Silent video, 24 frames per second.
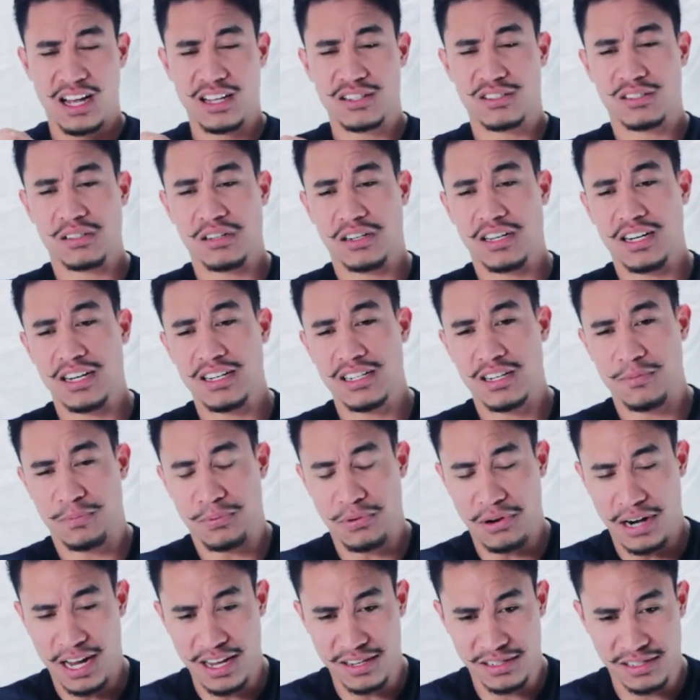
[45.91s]
I start getting
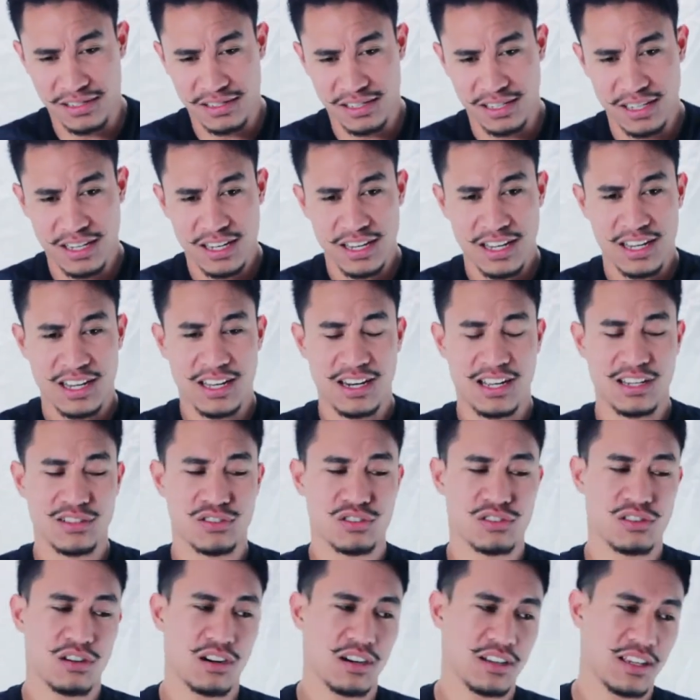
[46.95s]
depressed and I
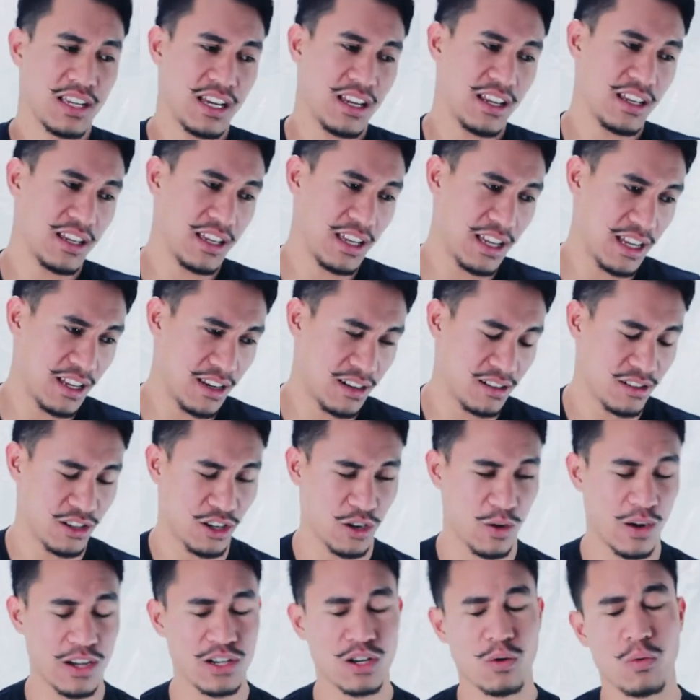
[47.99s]
start getting hit and,
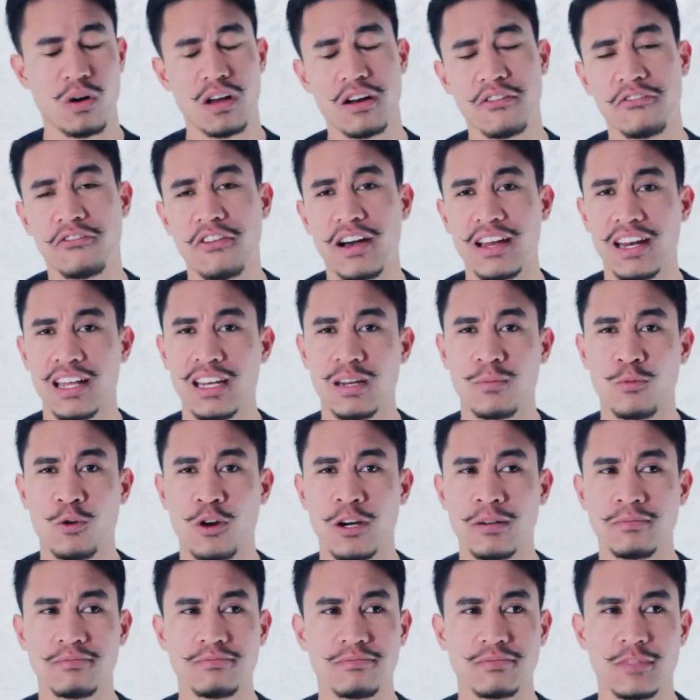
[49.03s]
you know, I don't want to fight
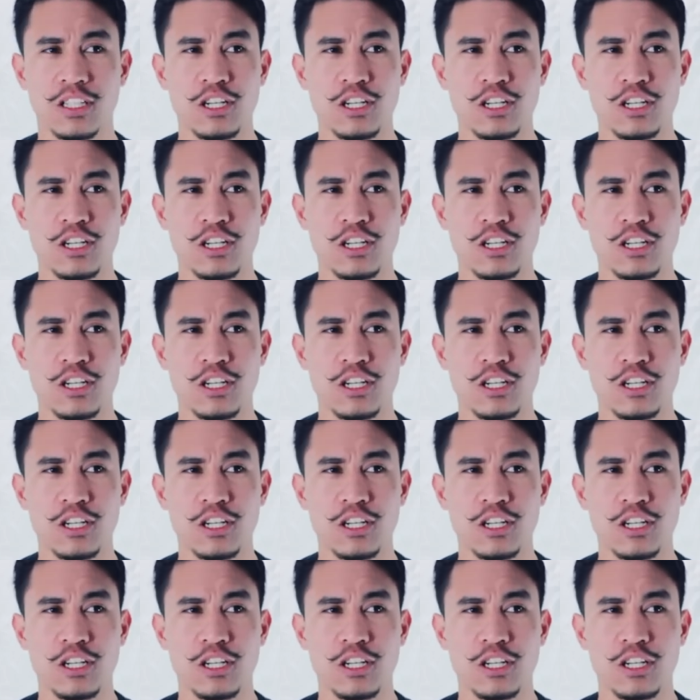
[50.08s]
anymore,